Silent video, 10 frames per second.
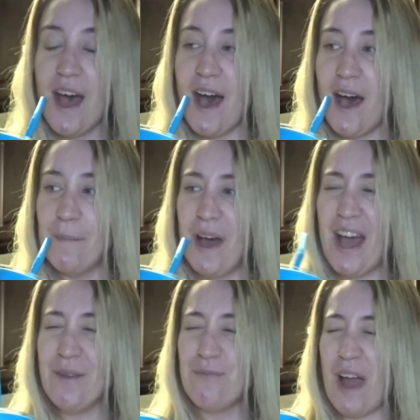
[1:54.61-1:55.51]

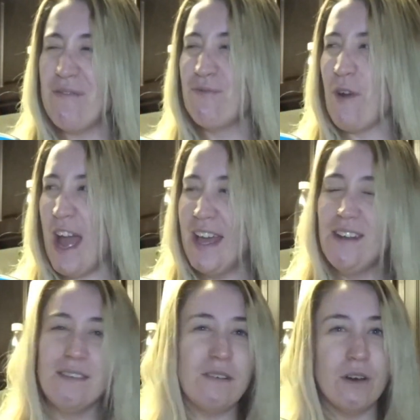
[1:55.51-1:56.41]
I've
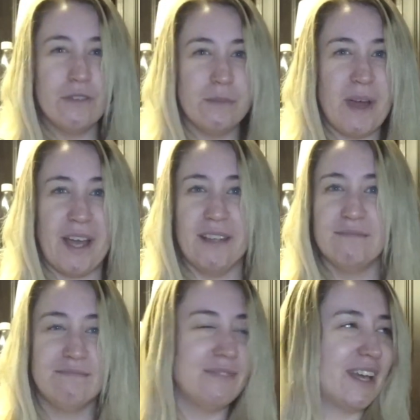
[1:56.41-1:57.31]
read over my
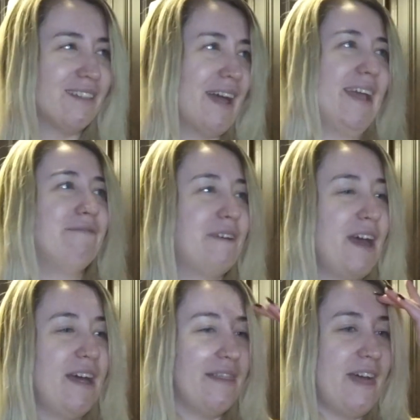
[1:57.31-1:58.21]
life
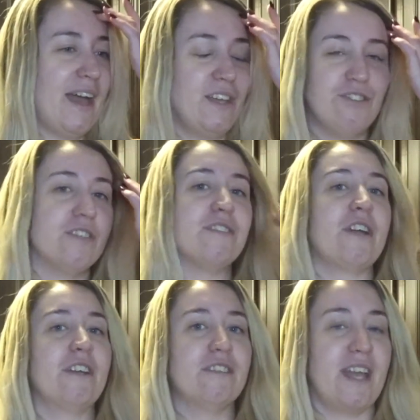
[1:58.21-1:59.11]
that you should
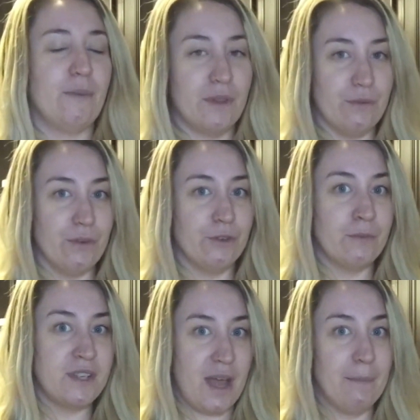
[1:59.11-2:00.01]
start your day with room
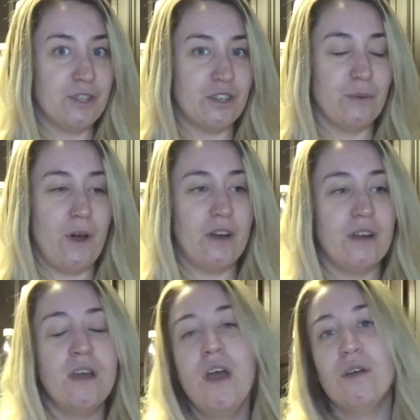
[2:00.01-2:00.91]
temperature
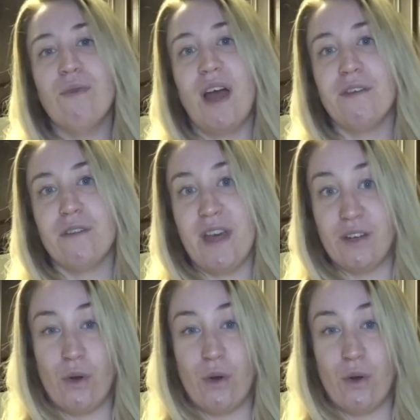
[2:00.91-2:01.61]
water rather than